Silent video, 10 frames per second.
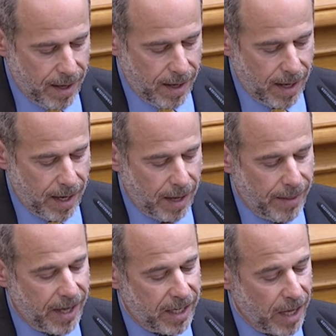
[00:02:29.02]

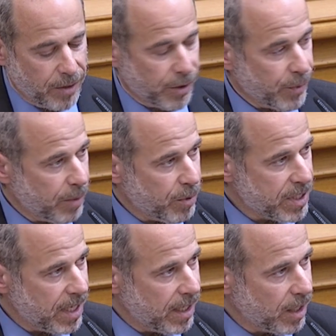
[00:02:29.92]
Then another
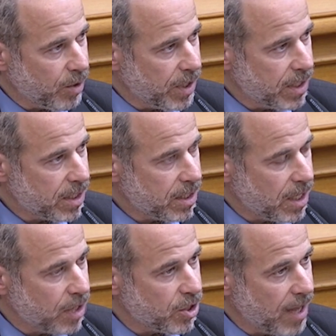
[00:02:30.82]
3% increase
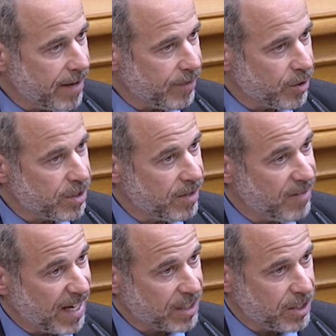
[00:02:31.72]
on July 1st of
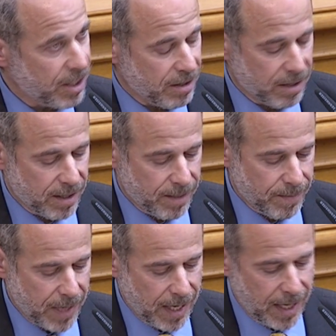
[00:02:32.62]
next year,
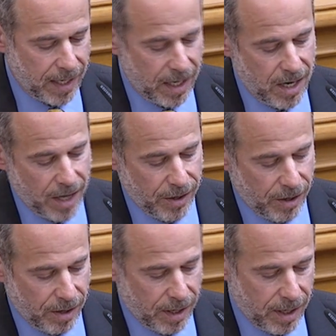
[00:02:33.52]
and
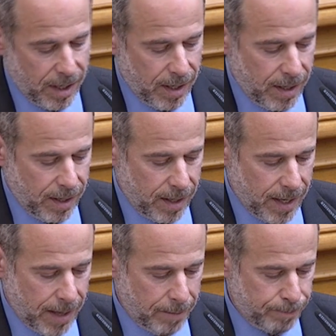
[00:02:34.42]
another,
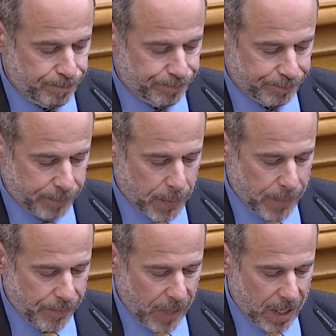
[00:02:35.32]
a
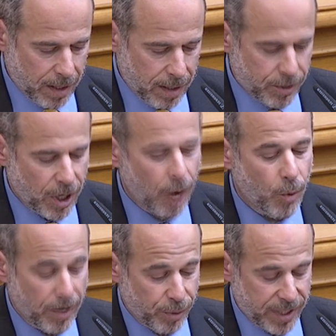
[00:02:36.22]

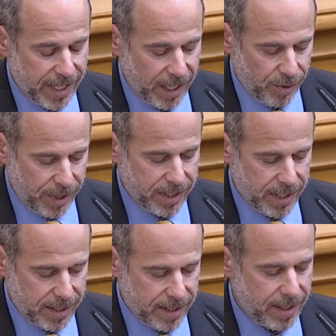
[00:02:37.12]
1% increase
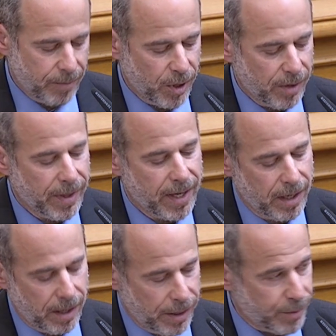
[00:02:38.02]
this December, then
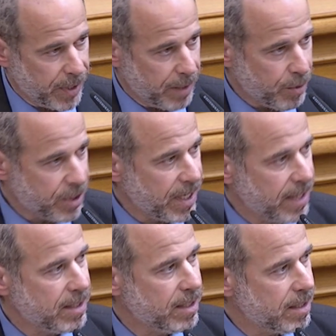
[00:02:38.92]
a
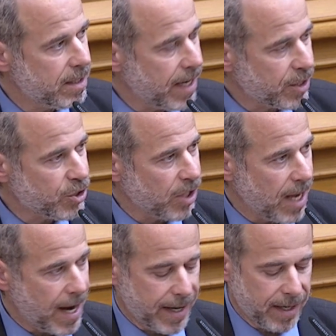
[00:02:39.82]
3% next
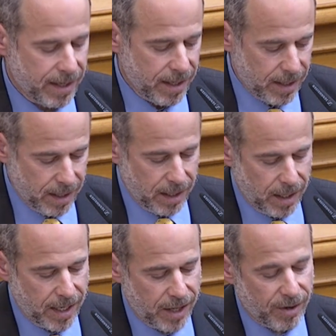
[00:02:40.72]
July,
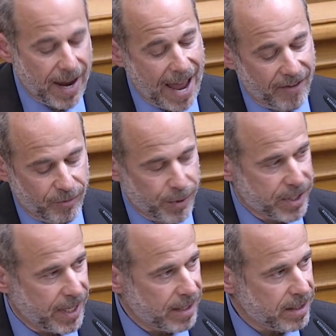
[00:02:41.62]
another
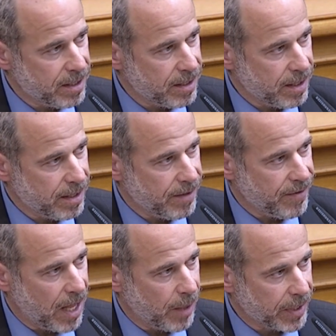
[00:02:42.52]
0.5% the
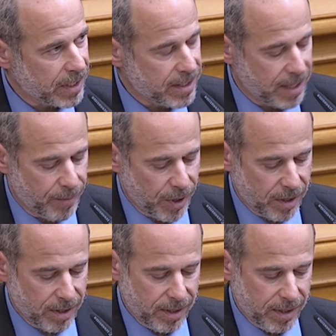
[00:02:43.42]
following December,